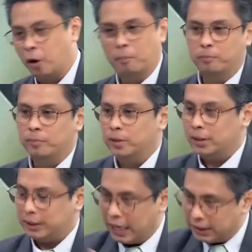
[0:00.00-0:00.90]
from
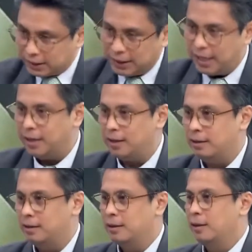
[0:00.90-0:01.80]

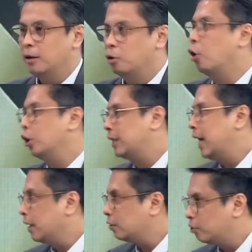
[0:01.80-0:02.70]
testing,
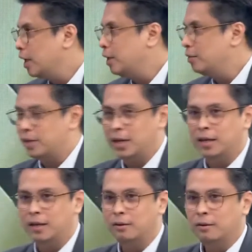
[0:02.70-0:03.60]
contact
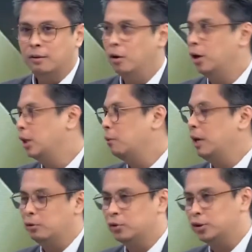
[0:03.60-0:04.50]
tracing, all the
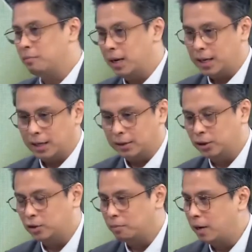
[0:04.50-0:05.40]
way to sa mga
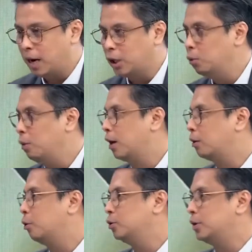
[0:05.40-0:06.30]
dito sa mga
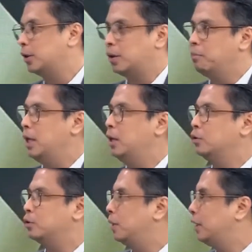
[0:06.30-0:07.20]
QR codes that are
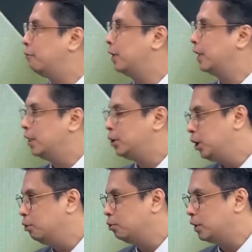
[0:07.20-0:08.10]
being used by different
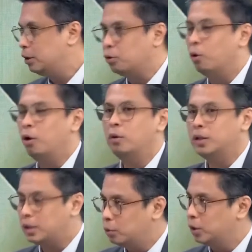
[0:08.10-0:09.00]
LGUs. It's
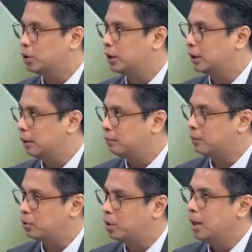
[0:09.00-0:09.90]
always a question that
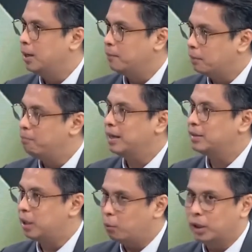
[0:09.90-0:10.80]
comes up. So it
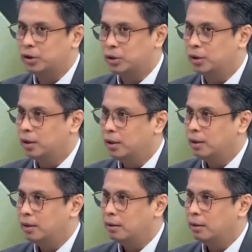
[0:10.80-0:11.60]
begs the question,